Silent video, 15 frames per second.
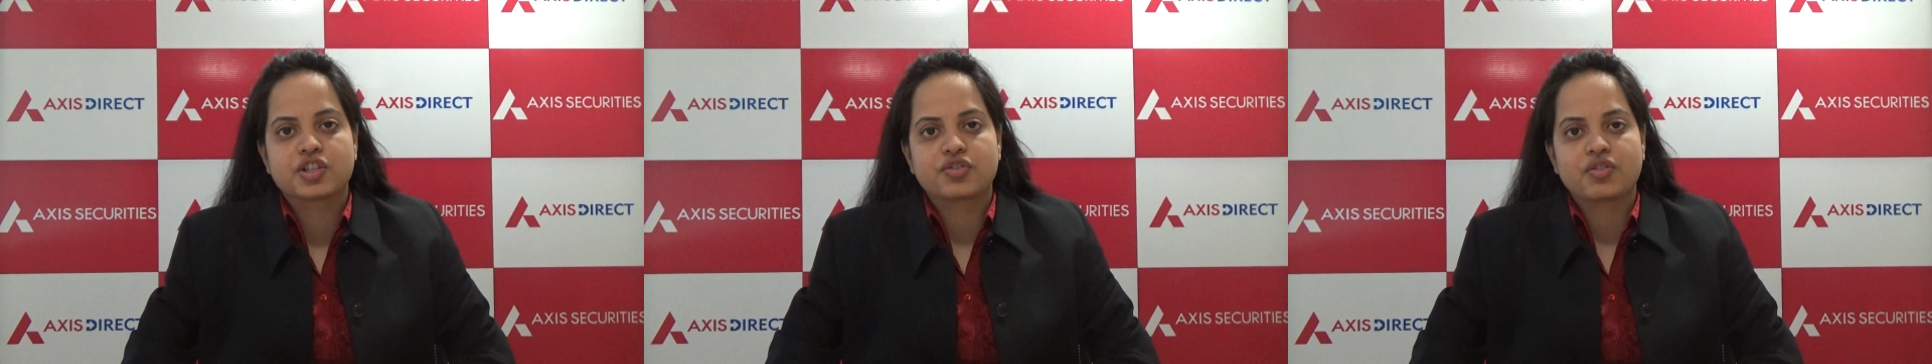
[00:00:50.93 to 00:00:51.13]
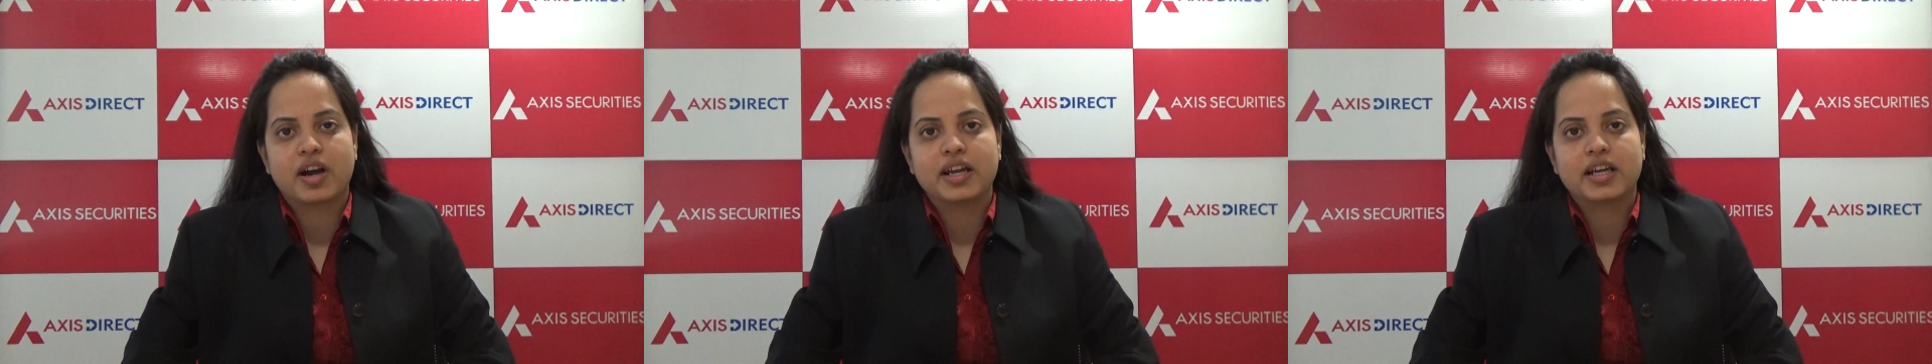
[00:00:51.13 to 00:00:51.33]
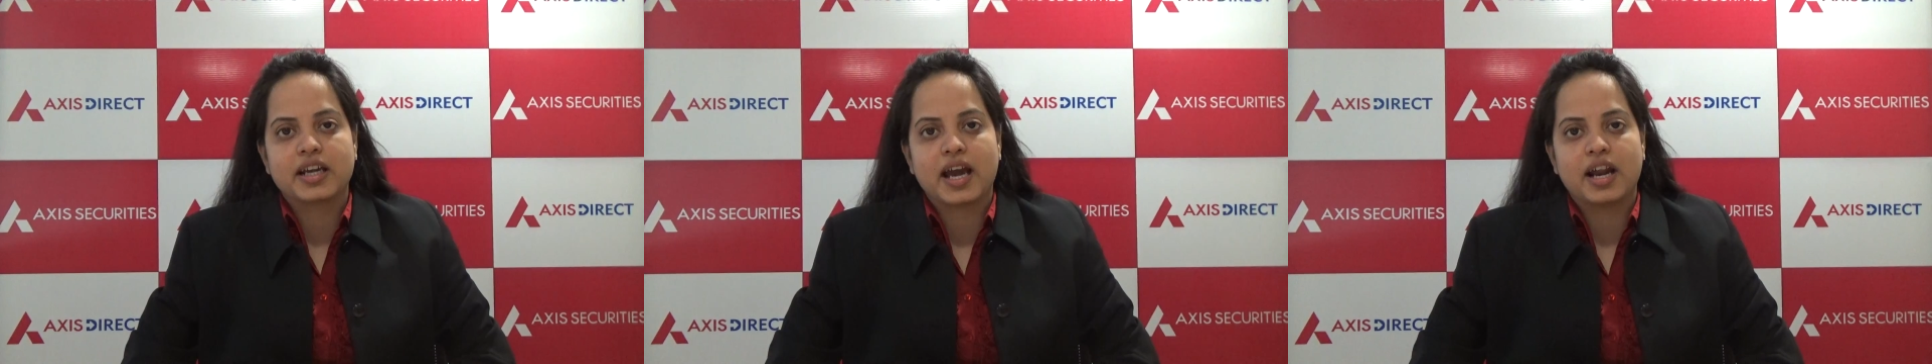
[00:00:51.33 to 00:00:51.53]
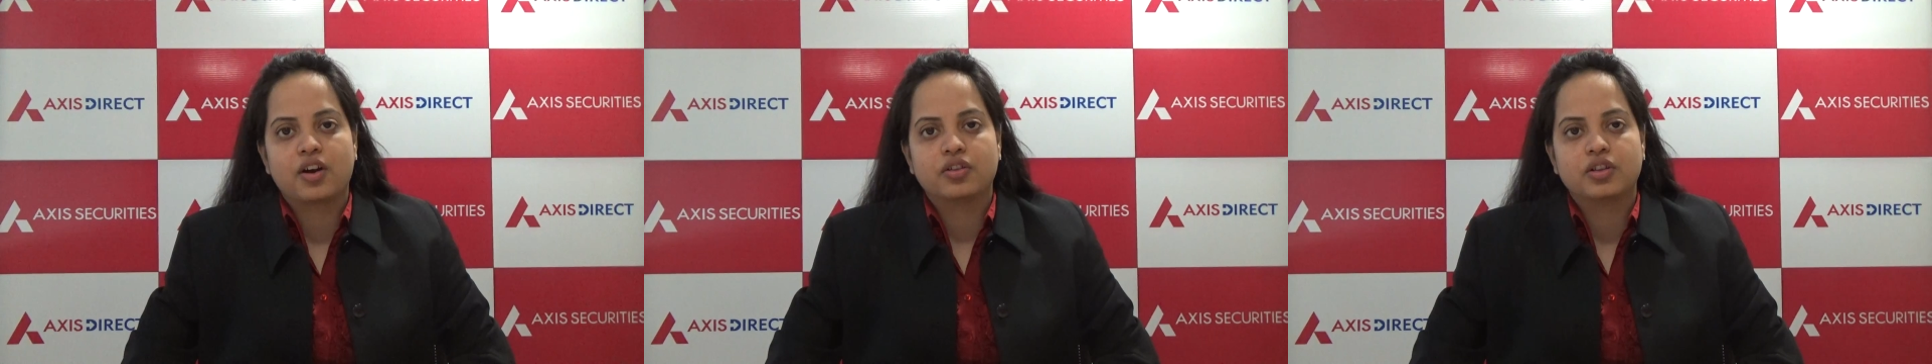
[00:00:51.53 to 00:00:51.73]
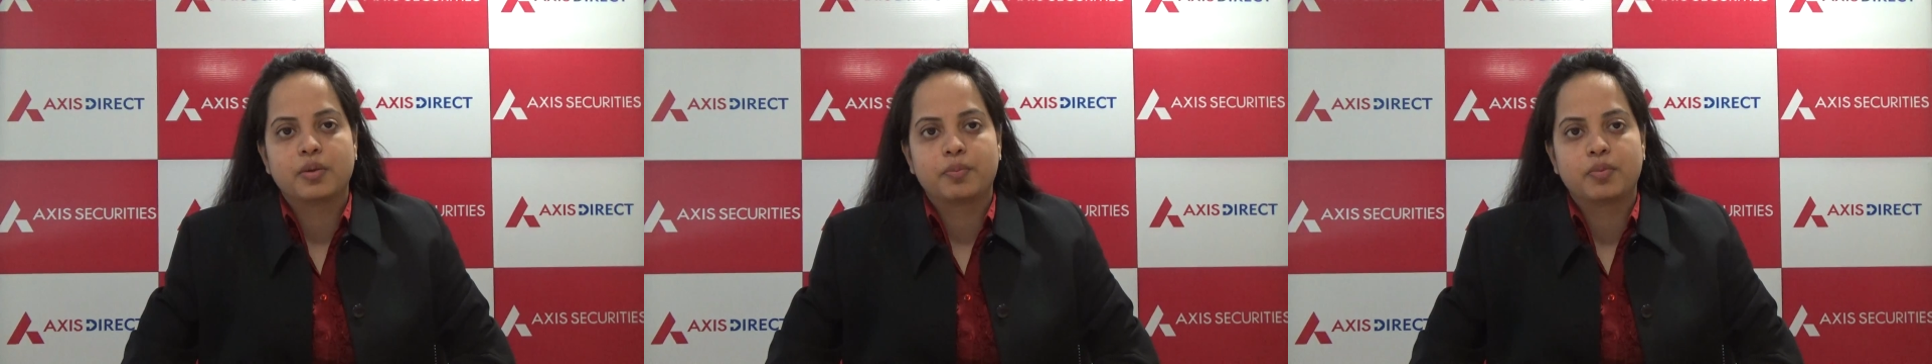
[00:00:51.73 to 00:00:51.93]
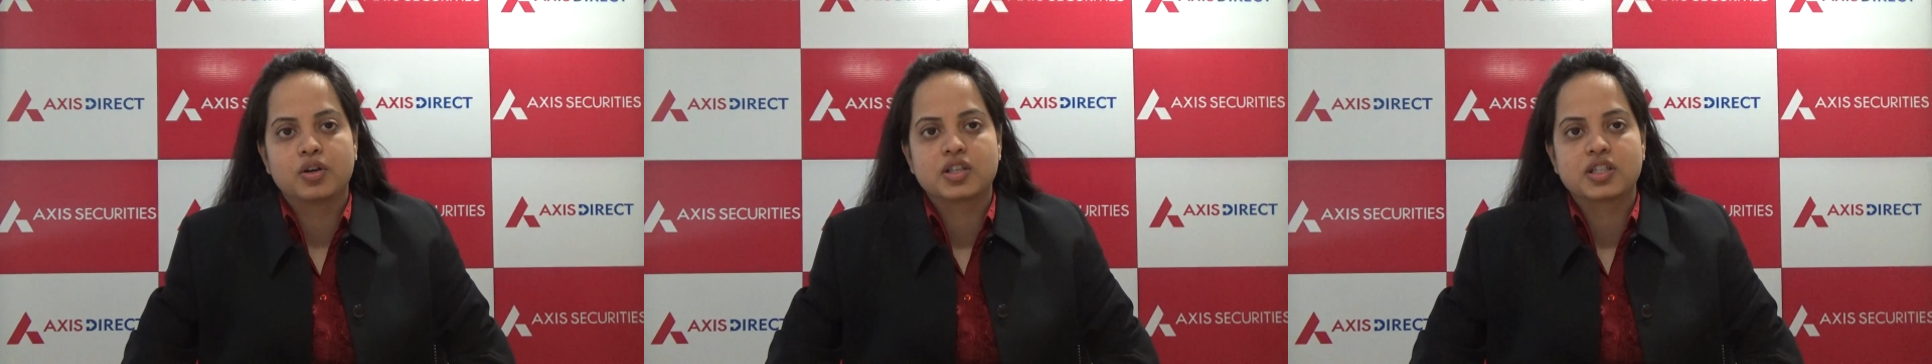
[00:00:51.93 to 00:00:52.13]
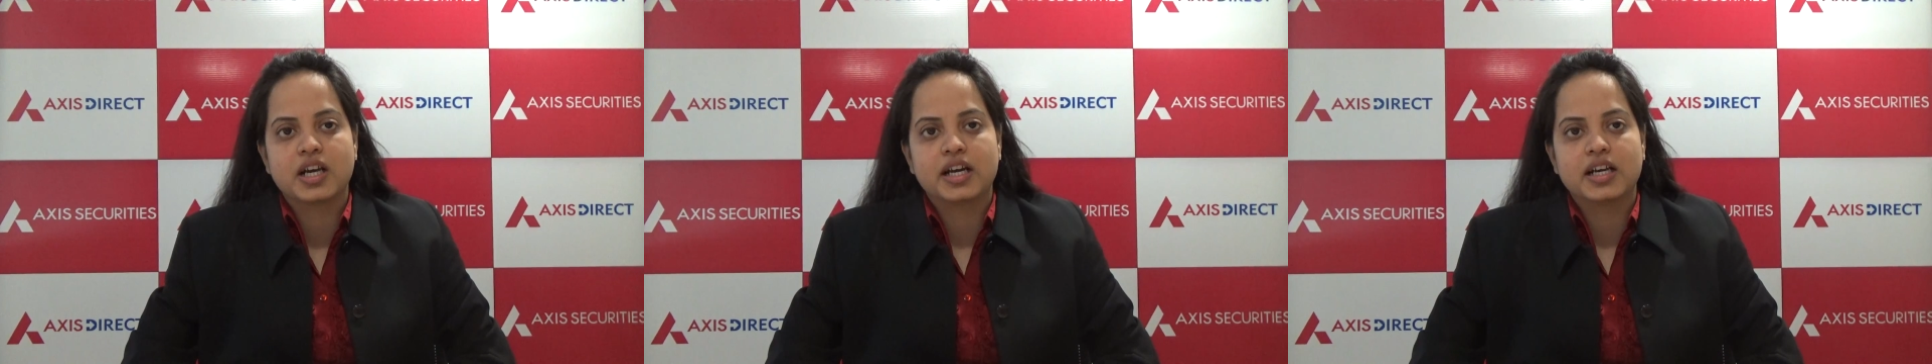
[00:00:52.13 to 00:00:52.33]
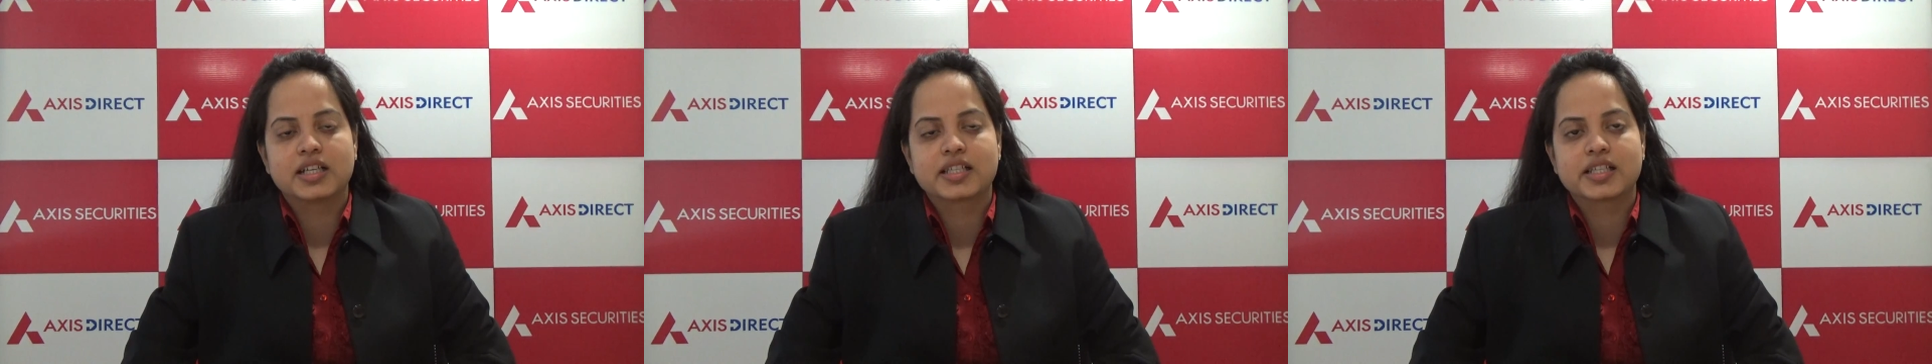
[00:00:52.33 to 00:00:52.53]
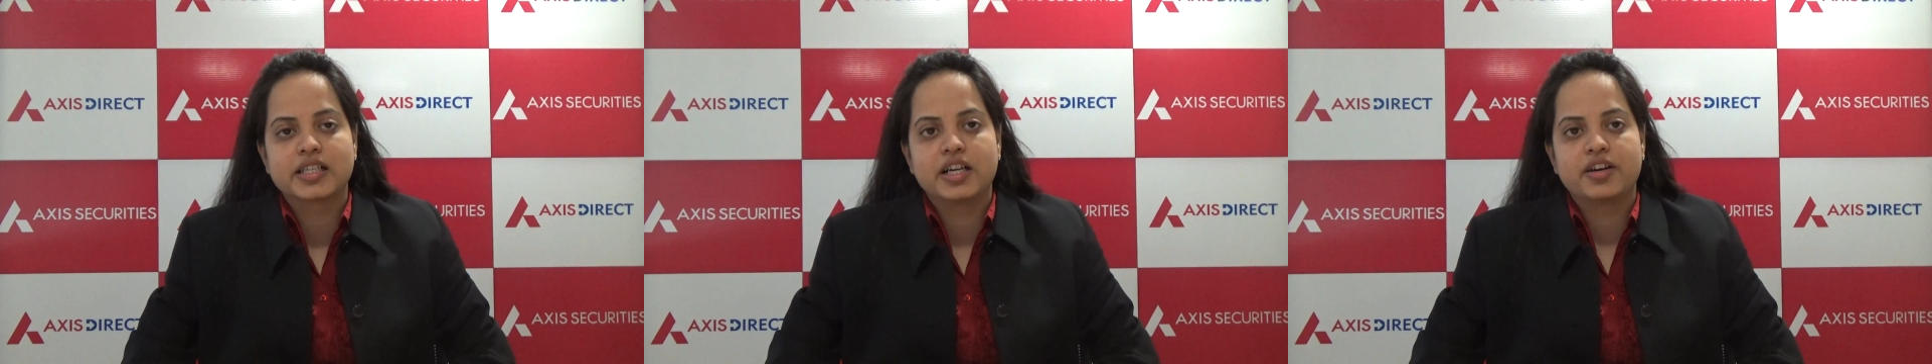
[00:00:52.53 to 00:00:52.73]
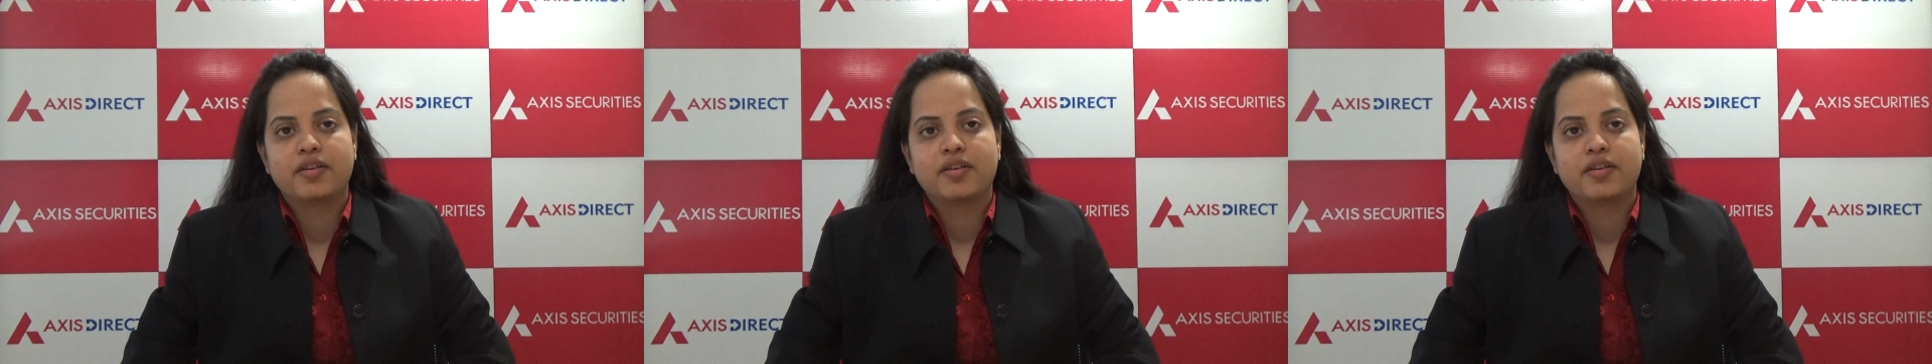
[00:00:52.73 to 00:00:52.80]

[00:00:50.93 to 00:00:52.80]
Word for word: strike and on the put side it still